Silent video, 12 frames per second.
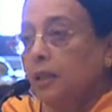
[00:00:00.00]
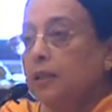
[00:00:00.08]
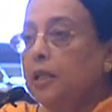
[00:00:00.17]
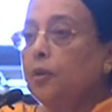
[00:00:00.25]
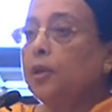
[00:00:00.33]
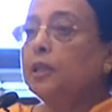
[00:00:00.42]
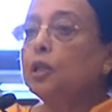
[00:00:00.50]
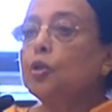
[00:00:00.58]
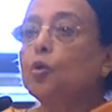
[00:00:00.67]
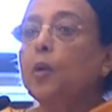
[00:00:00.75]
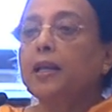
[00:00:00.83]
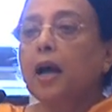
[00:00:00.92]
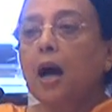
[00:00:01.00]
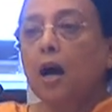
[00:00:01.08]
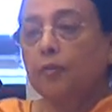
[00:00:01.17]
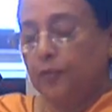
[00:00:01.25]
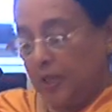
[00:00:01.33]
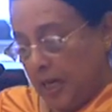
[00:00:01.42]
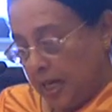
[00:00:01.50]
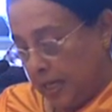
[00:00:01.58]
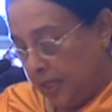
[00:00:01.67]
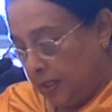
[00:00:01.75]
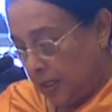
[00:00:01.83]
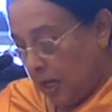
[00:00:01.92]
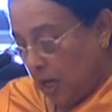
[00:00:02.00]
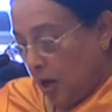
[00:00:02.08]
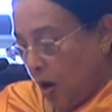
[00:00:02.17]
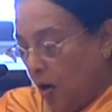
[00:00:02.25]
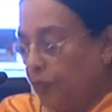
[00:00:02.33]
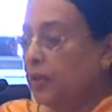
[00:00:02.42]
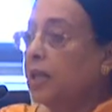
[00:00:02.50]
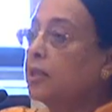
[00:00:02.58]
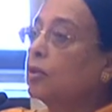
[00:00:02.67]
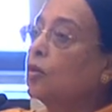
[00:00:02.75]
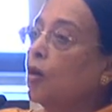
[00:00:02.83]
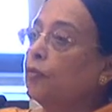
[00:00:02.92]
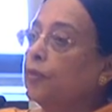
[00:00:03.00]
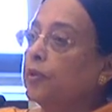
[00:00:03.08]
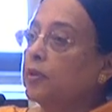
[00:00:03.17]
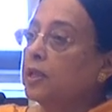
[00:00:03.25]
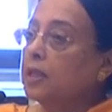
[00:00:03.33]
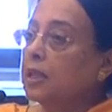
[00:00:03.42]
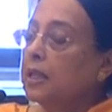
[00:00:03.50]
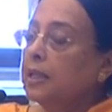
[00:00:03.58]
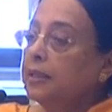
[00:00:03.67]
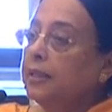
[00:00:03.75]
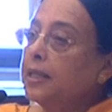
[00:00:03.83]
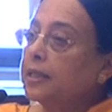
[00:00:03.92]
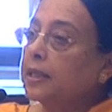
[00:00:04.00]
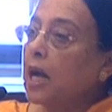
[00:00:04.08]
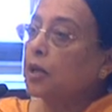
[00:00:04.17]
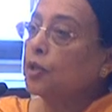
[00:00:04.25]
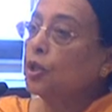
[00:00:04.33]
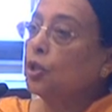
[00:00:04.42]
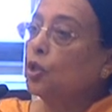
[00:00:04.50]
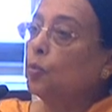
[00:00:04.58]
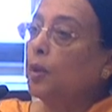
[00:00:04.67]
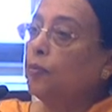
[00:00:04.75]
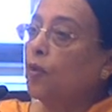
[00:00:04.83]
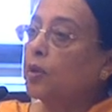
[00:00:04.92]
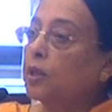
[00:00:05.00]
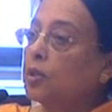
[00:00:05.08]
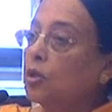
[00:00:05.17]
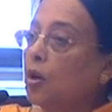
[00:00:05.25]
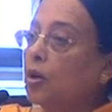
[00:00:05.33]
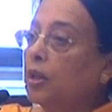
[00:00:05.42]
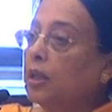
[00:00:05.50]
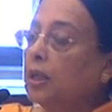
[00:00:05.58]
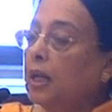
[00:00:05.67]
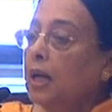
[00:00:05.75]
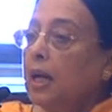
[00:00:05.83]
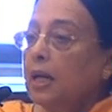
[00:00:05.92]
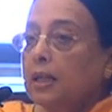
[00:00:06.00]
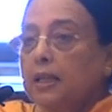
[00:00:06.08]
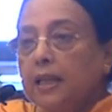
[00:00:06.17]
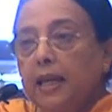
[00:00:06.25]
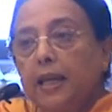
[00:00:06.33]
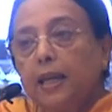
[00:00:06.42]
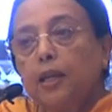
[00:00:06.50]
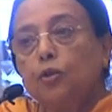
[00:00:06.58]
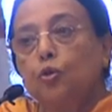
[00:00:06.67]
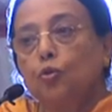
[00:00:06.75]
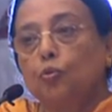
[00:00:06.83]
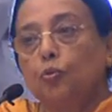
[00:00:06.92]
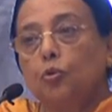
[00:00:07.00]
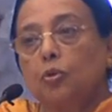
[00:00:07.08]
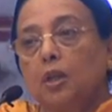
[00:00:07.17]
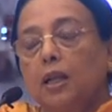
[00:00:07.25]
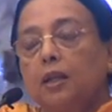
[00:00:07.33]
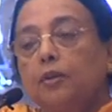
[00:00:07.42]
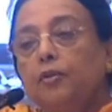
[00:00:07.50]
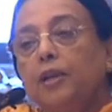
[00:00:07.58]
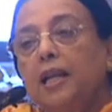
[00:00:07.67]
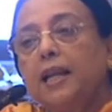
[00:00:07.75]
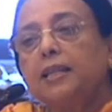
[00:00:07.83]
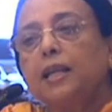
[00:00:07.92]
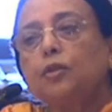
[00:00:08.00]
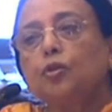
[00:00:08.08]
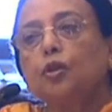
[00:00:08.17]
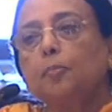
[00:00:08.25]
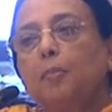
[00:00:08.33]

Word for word: During the two and a half days of this conference, discussions will focus on key issues related to the